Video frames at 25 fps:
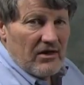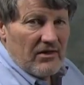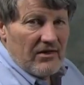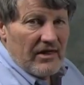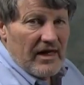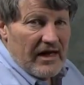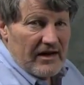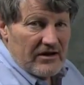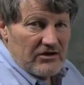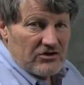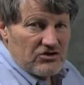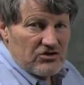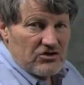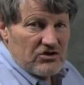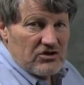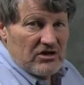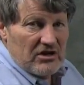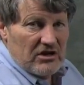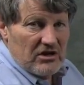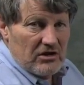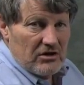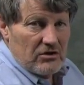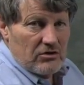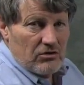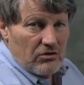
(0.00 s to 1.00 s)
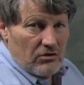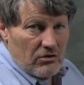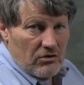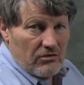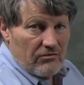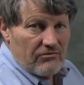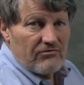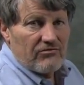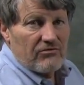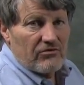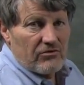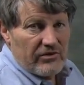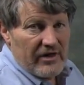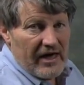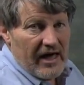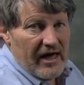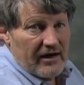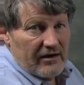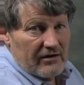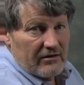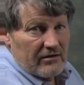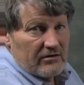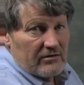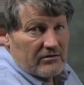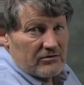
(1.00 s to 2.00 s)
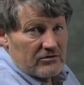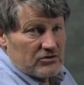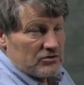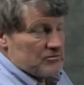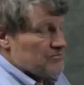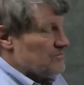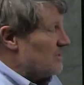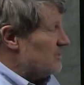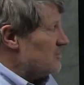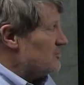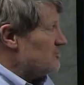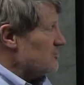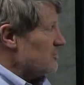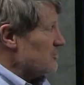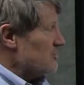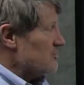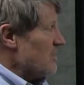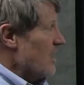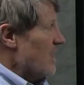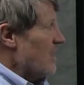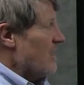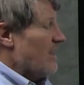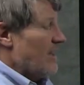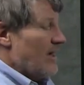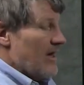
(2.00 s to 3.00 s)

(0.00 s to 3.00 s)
that is the curve for that species.